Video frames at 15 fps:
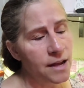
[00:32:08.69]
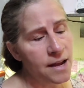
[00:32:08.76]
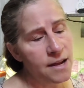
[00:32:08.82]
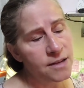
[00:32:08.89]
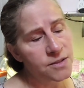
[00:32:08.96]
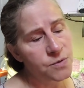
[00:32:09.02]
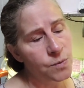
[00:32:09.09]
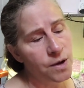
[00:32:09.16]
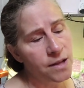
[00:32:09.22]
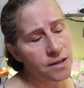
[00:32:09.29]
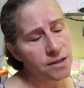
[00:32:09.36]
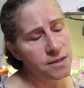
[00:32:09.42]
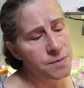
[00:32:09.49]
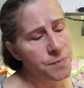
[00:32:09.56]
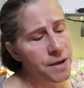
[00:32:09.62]
as well
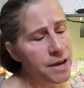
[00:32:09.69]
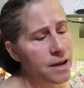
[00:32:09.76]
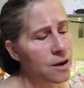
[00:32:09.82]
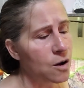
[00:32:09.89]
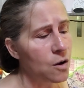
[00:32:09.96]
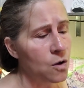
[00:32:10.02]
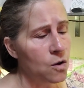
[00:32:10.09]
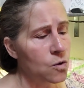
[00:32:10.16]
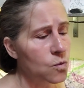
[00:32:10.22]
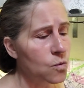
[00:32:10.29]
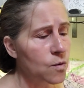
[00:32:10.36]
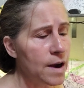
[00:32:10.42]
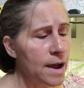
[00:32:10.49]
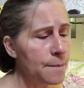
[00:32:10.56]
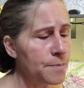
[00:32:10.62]
as being all
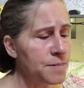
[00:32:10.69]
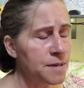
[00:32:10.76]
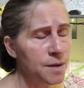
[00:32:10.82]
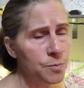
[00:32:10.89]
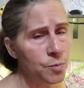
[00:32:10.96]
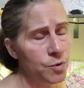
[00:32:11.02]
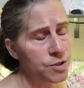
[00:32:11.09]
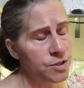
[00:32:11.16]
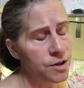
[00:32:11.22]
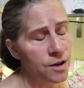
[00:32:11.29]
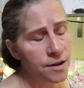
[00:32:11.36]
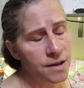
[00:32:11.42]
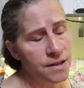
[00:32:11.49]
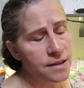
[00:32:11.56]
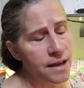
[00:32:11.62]
wrapped up with
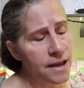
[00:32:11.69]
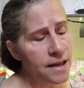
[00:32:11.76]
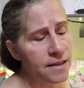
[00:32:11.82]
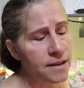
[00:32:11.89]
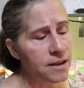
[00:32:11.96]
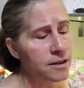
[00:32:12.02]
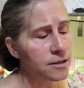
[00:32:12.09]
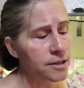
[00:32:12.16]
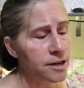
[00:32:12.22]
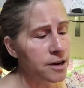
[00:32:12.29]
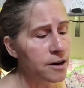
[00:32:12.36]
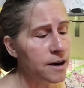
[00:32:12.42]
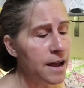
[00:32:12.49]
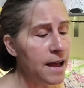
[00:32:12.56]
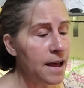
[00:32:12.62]
talking to
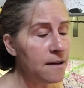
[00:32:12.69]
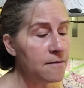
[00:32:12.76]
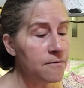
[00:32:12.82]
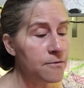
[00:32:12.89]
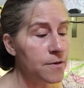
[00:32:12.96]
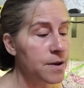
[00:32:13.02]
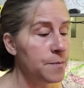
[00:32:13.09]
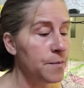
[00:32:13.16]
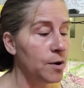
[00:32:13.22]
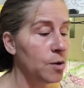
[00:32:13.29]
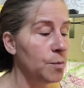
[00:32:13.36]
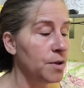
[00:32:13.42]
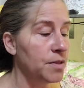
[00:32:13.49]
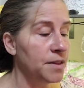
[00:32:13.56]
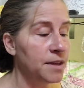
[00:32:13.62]
Enkildar every
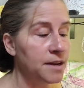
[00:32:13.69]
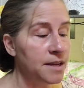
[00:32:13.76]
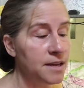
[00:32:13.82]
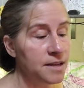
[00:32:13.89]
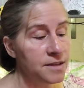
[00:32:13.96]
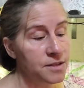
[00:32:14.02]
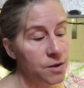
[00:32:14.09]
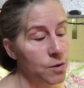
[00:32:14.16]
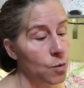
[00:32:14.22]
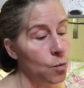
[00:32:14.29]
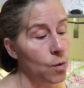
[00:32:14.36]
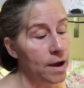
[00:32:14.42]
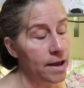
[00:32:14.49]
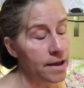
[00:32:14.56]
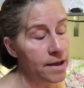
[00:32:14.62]
moment that he's
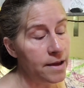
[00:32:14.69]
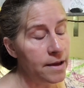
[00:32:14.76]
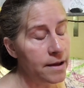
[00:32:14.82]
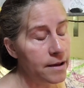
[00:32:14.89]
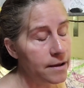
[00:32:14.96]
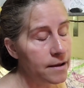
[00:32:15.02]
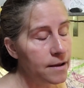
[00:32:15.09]
awake.